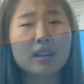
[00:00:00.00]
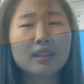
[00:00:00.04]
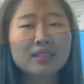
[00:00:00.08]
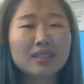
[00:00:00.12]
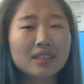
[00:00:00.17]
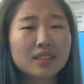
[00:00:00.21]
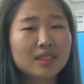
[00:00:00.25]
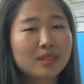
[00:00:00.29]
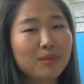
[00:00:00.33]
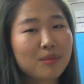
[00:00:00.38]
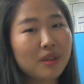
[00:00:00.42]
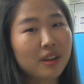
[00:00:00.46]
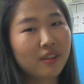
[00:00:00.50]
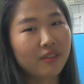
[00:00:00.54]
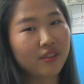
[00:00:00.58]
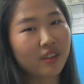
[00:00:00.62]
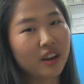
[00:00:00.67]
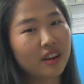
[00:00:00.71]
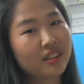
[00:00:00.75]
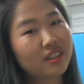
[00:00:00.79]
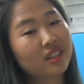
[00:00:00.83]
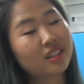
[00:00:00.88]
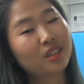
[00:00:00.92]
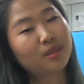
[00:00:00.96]
I see something
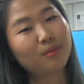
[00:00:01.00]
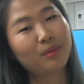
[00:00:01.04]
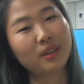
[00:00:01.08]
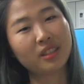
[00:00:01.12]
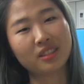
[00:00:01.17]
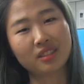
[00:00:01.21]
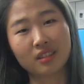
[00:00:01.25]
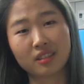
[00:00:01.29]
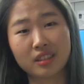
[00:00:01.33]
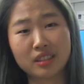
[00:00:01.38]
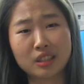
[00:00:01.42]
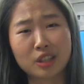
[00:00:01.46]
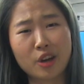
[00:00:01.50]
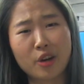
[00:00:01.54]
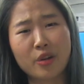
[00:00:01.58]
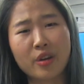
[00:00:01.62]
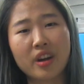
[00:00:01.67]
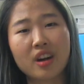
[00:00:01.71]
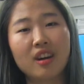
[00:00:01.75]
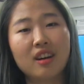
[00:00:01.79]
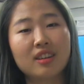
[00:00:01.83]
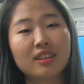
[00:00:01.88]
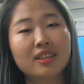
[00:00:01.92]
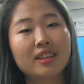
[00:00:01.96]
very special is
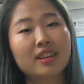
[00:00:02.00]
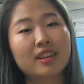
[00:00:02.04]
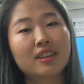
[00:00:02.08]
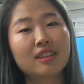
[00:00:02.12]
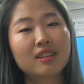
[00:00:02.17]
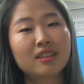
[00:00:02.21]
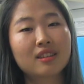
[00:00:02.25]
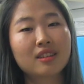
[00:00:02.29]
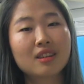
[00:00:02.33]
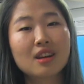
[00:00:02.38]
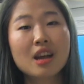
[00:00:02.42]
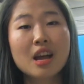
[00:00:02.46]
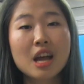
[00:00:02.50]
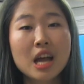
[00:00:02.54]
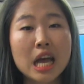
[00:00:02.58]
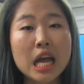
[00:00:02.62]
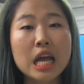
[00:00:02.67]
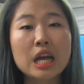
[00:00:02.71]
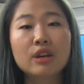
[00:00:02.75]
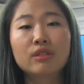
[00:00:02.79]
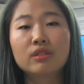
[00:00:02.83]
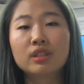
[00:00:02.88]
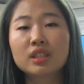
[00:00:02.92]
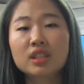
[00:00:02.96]
going on here.
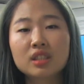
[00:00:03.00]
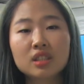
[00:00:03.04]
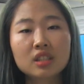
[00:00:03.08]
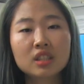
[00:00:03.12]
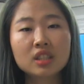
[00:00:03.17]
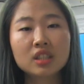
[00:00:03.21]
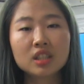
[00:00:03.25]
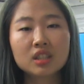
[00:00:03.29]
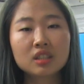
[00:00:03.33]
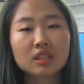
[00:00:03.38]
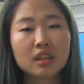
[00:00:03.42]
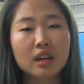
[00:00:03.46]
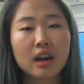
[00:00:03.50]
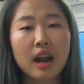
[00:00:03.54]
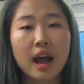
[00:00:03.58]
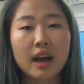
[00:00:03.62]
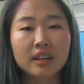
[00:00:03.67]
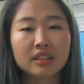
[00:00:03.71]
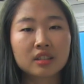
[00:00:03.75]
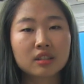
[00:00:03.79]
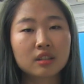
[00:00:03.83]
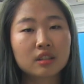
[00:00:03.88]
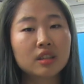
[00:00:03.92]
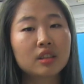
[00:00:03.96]
Researchers are
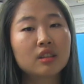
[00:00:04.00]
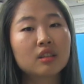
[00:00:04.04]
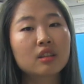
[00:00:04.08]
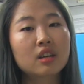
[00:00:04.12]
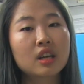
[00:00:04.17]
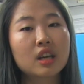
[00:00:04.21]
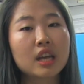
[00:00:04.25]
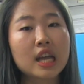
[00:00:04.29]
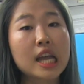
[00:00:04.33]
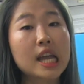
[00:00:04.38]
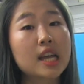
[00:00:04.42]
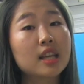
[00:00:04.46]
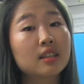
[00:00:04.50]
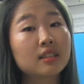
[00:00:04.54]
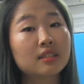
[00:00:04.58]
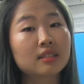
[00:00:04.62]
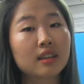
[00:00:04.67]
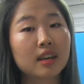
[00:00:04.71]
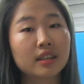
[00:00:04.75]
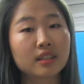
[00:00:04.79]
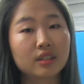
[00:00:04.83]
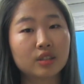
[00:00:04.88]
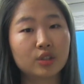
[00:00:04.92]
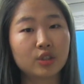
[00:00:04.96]
actually looking
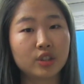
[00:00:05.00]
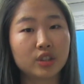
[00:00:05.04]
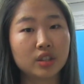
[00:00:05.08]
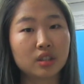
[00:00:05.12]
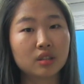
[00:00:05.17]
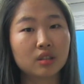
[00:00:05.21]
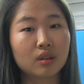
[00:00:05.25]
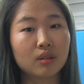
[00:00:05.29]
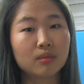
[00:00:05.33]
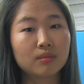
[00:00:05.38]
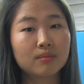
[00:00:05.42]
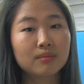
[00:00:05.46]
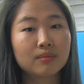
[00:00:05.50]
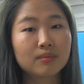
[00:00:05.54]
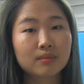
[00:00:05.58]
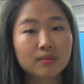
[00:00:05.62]
inside the genome.